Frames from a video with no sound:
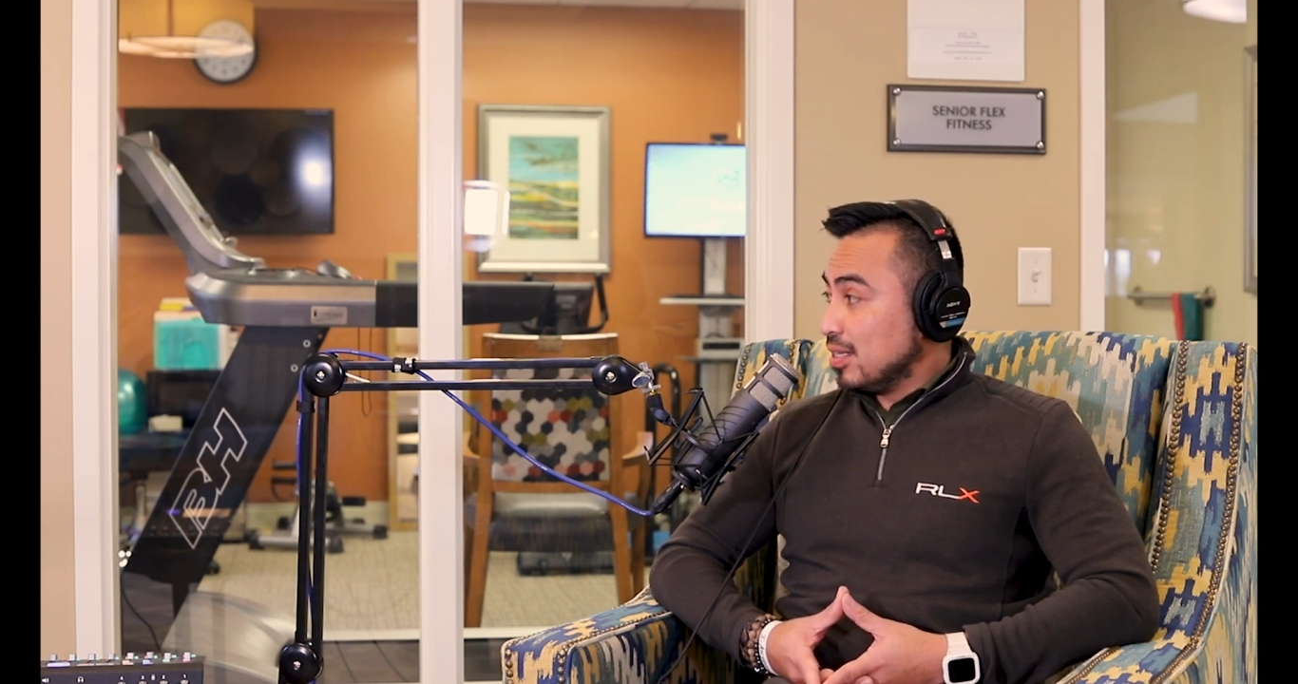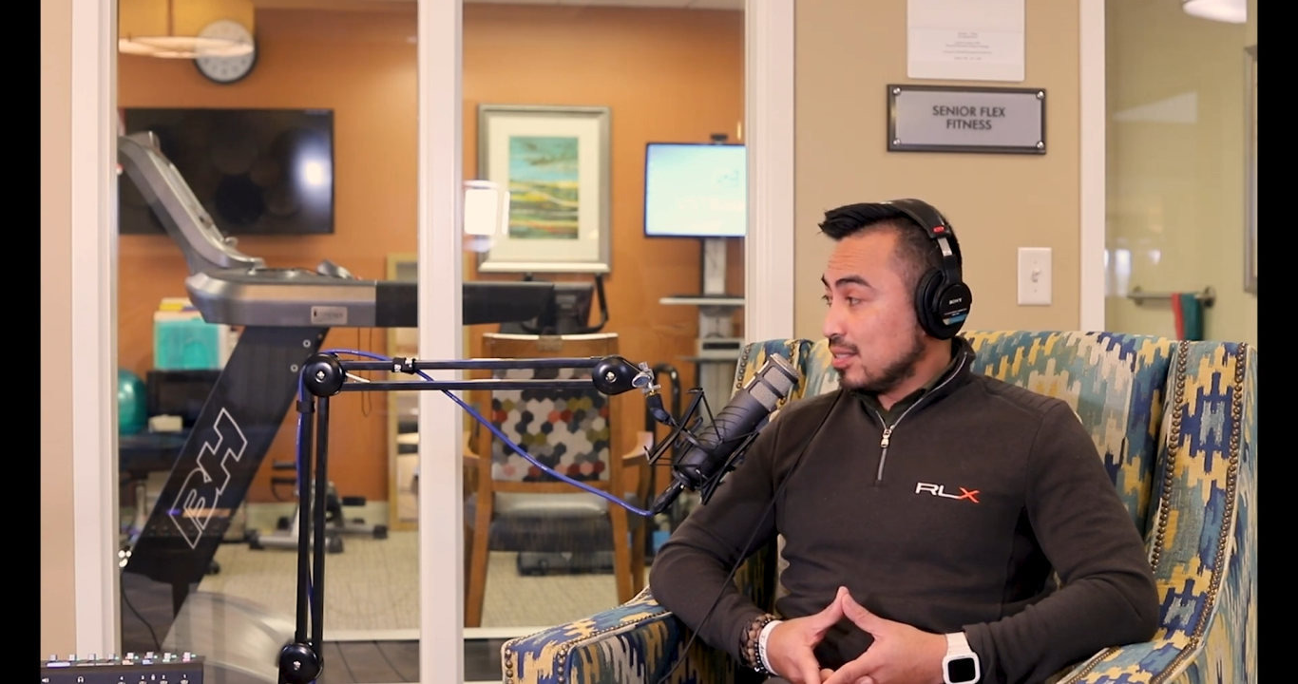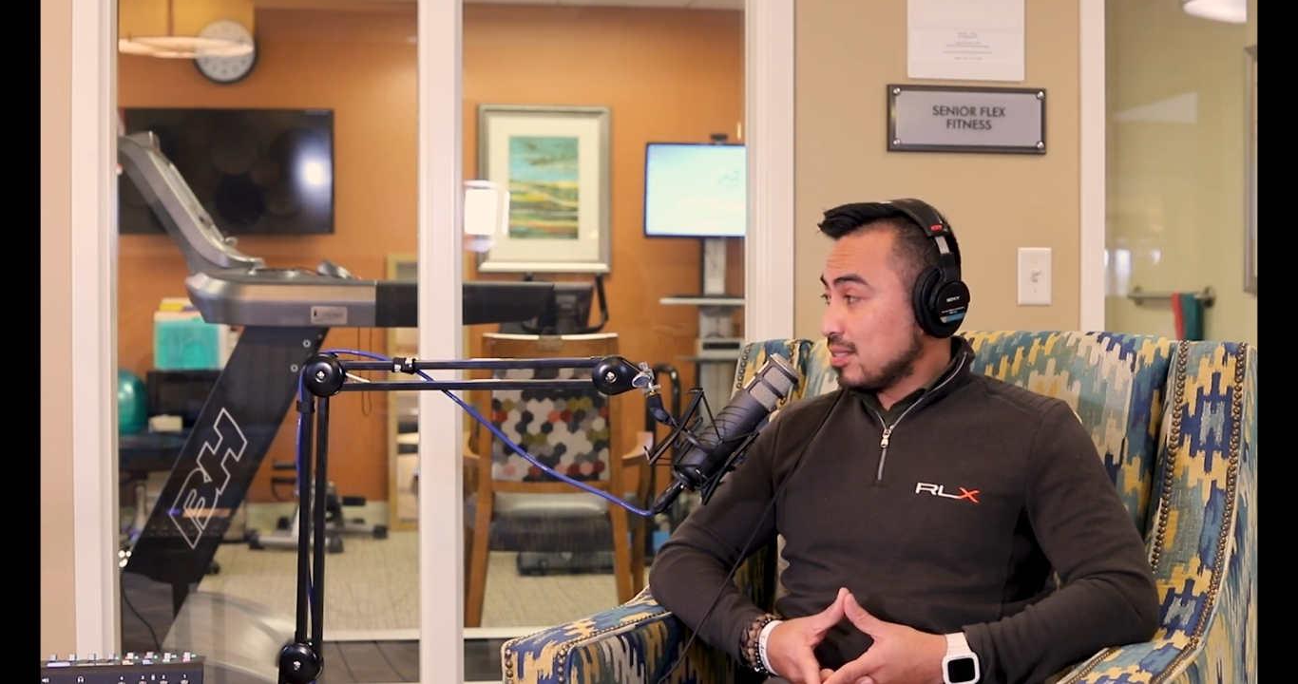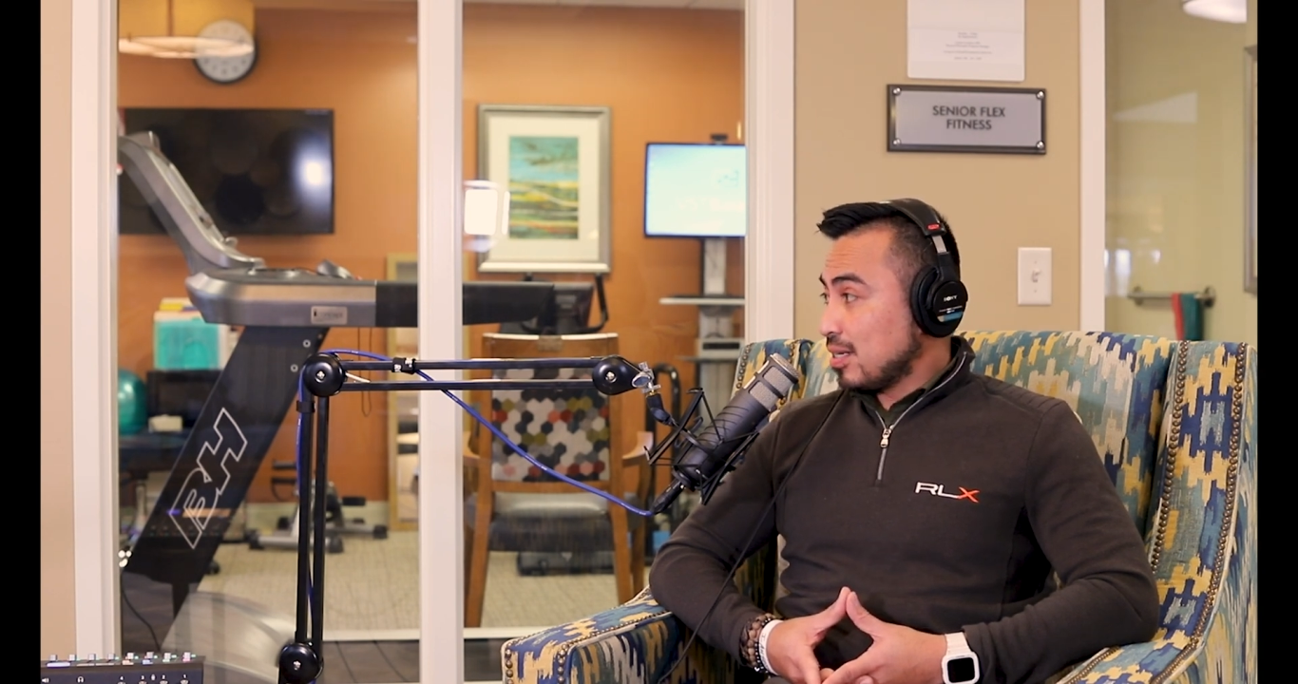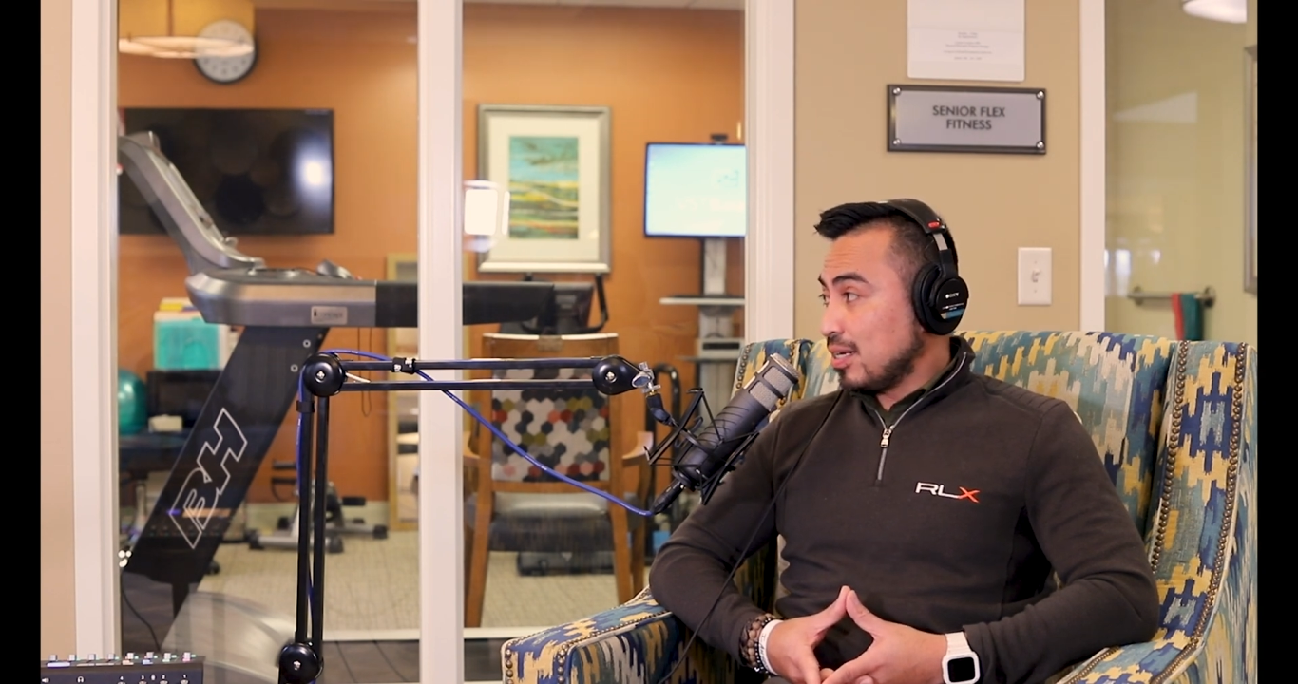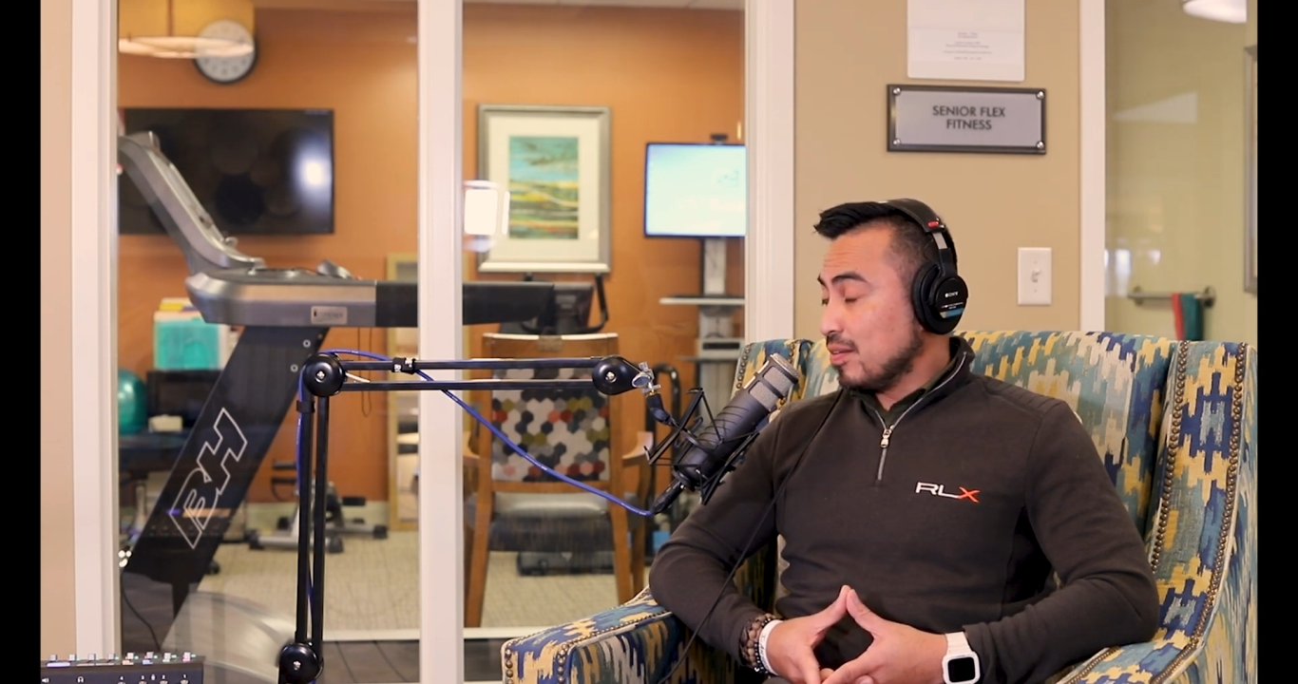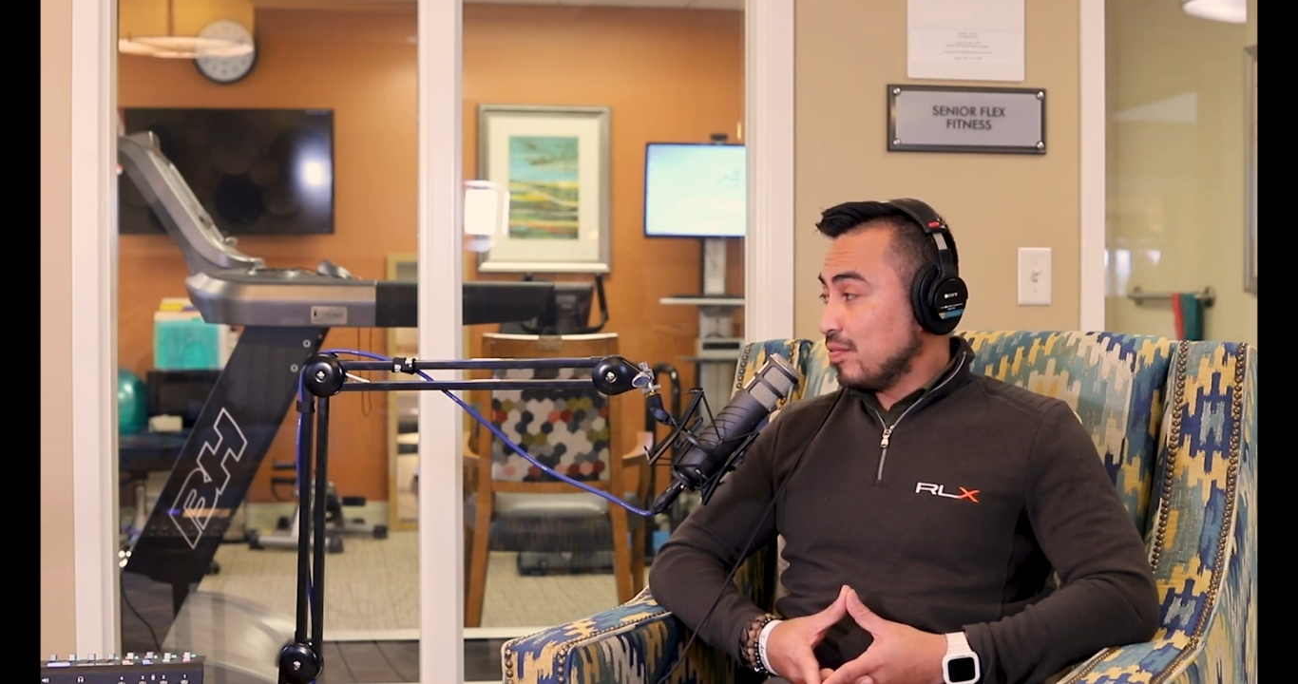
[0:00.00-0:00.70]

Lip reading: this kind